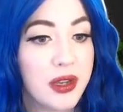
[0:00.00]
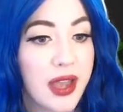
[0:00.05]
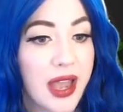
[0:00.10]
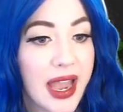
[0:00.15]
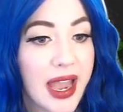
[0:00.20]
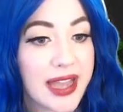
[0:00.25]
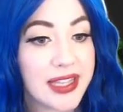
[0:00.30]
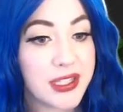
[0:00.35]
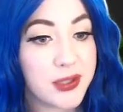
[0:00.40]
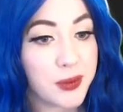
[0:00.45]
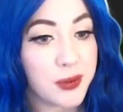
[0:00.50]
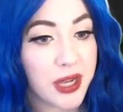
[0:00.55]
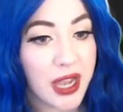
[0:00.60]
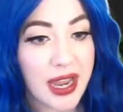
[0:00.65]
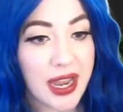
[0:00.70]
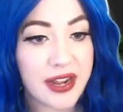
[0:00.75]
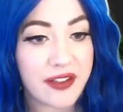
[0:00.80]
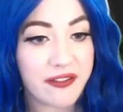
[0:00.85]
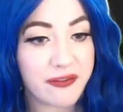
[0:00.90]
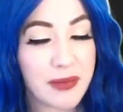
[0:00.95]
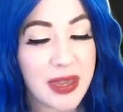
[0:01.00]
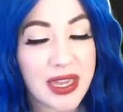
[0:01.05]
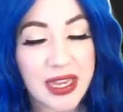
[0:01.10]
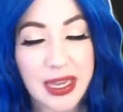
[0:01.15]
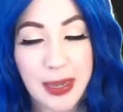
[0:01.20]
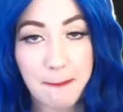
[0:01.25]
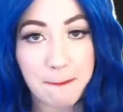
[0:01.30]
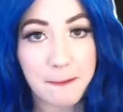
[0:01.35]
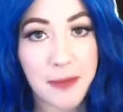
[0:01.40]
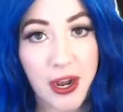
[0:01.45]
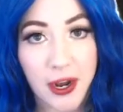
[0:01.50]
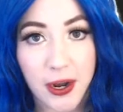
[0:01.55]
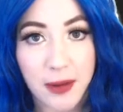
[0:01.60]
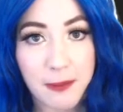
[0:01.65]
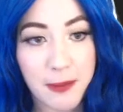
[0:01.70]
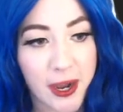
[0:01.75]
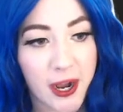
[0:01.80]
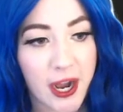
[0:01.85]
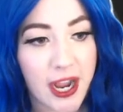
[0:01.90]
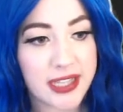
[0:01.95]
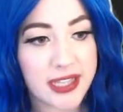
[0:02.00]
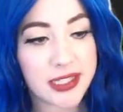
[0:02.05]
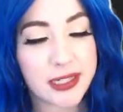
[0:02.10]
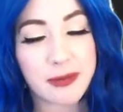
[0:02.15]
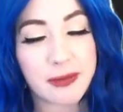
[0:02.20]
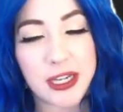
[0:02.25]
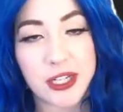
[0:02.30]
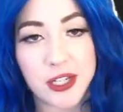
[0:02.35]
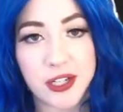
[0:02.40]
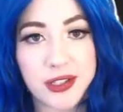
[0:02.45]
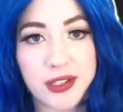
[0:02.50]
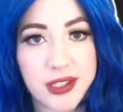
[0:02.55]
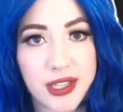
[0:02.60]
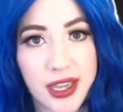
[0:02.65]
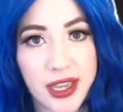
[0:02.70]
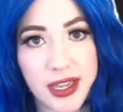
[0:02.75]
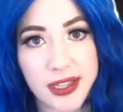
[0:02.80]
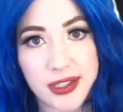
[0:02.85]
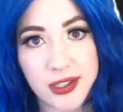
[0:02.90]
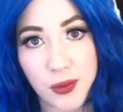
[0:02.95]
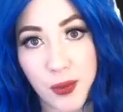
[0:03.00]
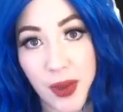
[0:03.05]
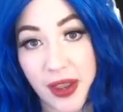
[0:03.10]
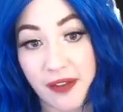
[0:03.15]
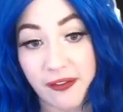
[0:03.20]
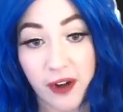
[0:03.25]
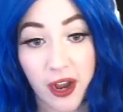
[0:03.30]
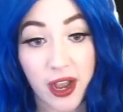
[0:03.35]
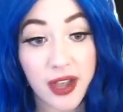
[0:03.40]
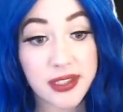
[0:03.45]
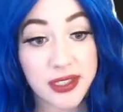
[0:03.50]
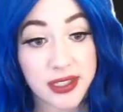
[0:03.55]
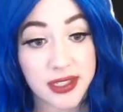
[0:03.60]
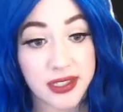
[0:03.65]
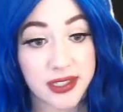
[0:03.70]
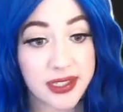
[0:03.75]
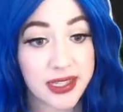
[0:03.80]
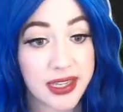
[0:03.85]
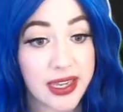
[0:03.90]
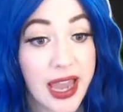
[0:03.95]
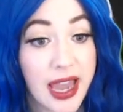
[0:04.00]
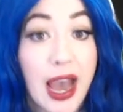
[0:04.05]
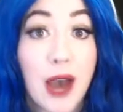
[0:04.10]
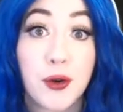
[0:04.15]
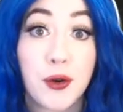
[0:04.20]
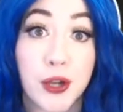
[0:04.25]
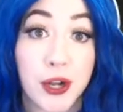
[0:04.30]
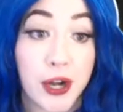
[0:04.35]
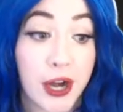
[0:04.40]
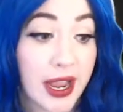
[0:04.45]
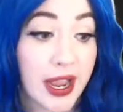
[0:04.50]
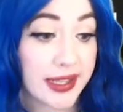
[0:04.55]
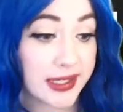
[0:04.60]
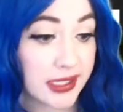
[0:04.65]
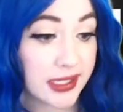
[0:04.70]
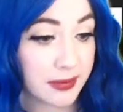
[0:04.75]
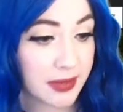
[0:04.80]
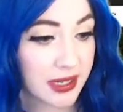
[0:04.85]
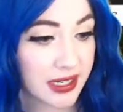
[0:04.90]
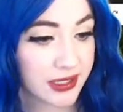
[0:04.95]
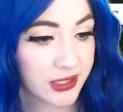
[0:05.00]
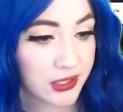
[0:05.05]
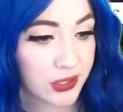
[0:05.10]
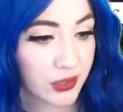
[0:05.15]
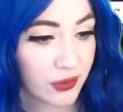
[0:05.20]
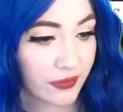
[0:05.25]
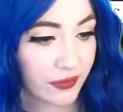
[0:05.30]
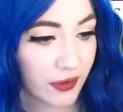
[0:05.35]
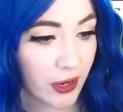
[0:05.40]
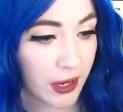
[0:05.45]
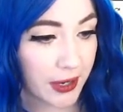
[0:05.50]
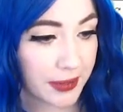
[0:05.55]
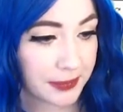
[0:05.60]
as we're kind of making better and better estimations, it's a way for us to see how good our estimate is so far.